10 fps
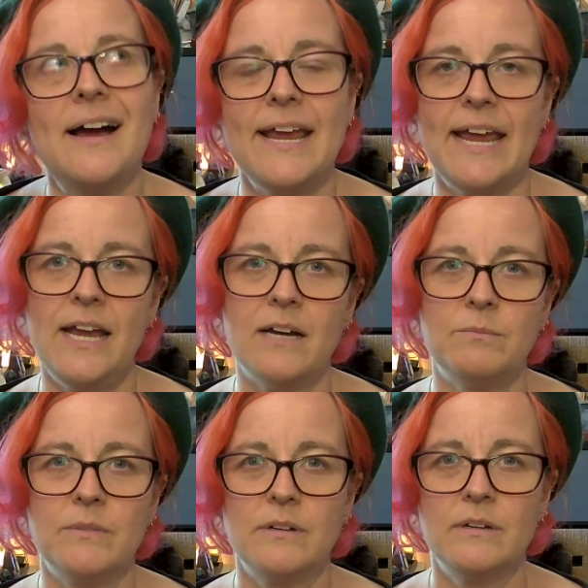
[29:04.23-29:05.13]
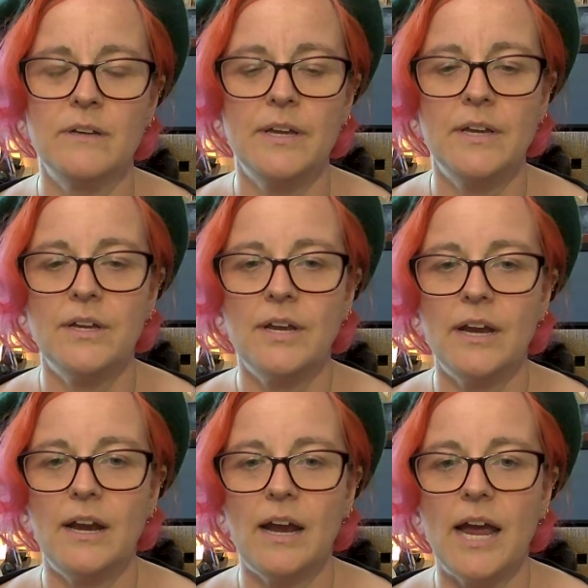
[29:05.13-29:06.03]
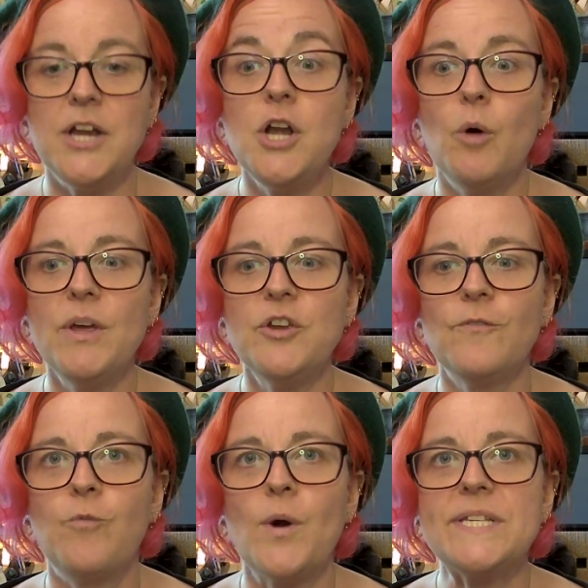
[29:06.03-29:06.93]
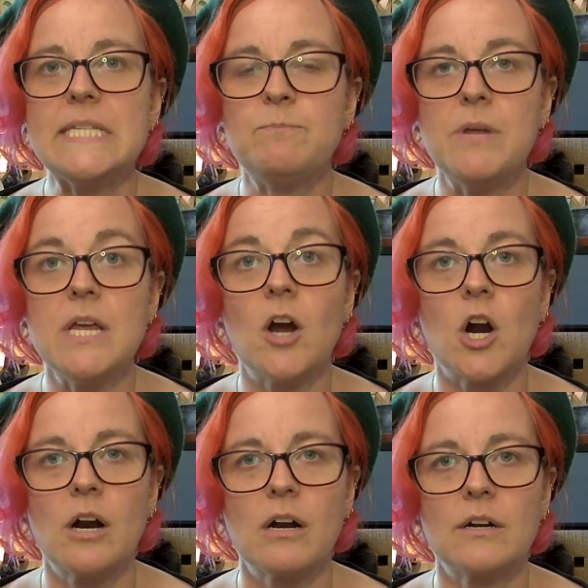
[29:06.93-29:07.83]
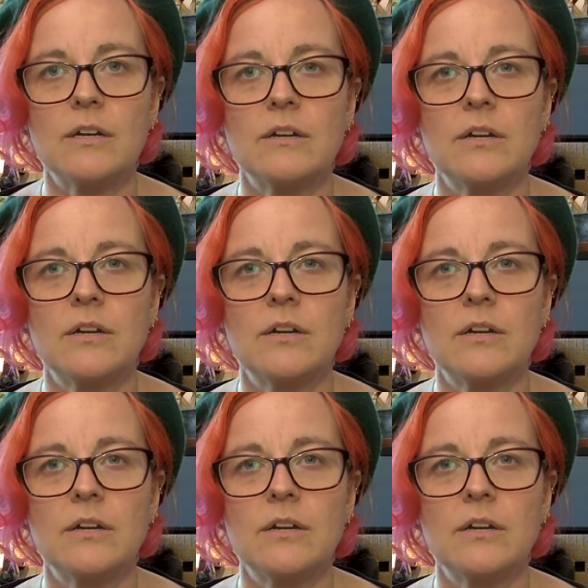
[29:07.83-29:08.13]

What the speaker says: I am. And knowing your voice is being heard,